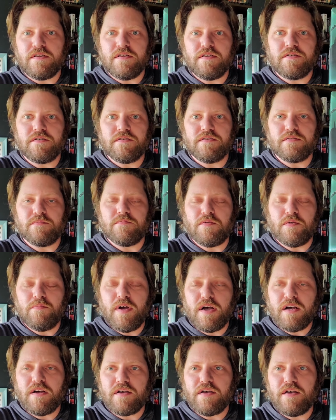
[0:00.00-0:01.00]
There's some
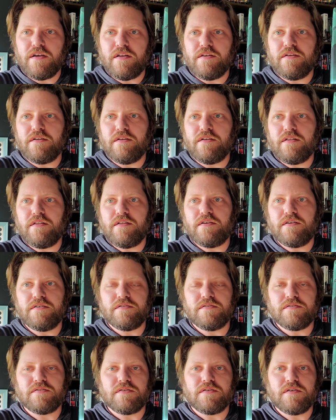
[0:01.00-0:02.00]
rebellion.
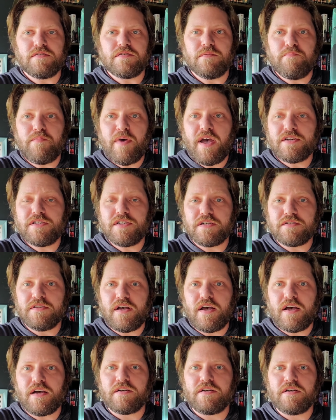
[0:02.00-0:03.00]
There's some magic
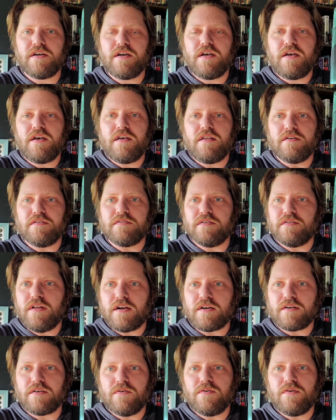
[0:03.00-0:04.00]
tech. There's a
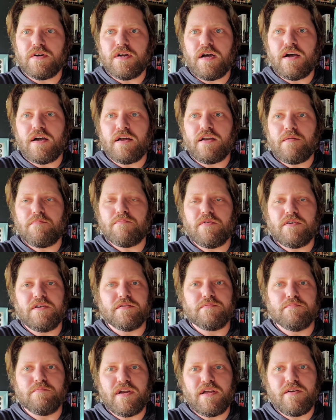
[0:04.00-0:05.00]
lot going on. I put
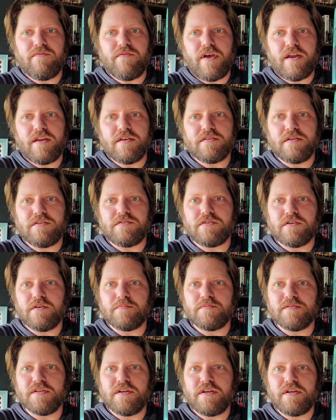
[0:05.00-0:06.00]
as many fantasy
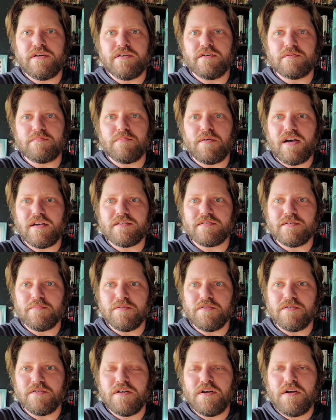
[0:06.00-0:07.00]
tropes in here as
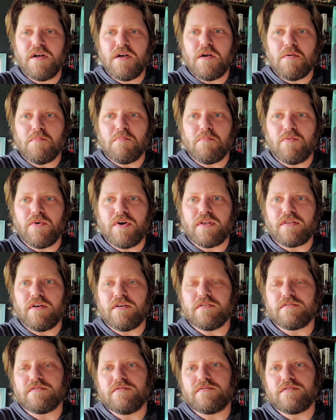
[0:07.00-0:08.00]
possible with
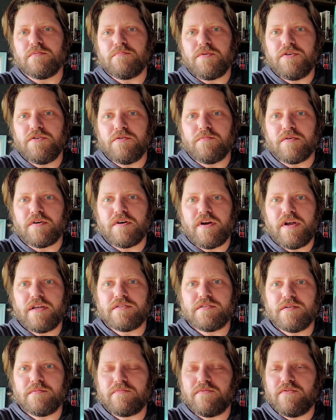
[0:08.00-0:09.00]
also some humor
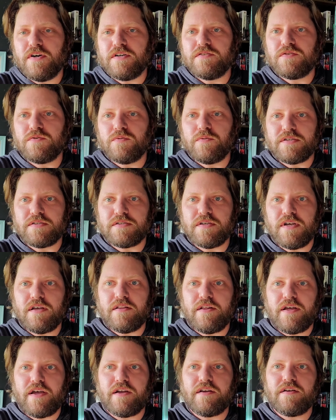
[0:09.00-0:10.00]
and some fun twists
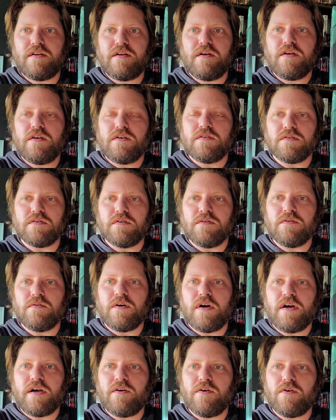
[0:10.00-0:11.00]
on that.
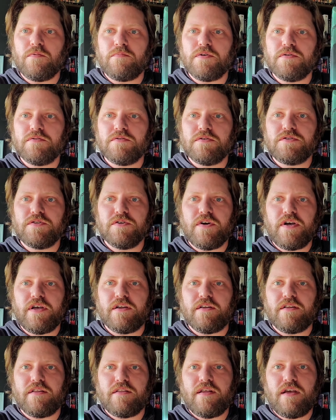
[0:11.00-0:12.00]
So I hope you enjoy
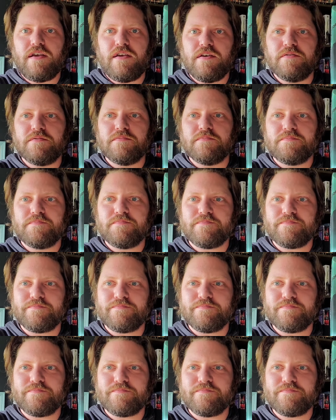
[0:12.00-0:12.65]
it. Thank you.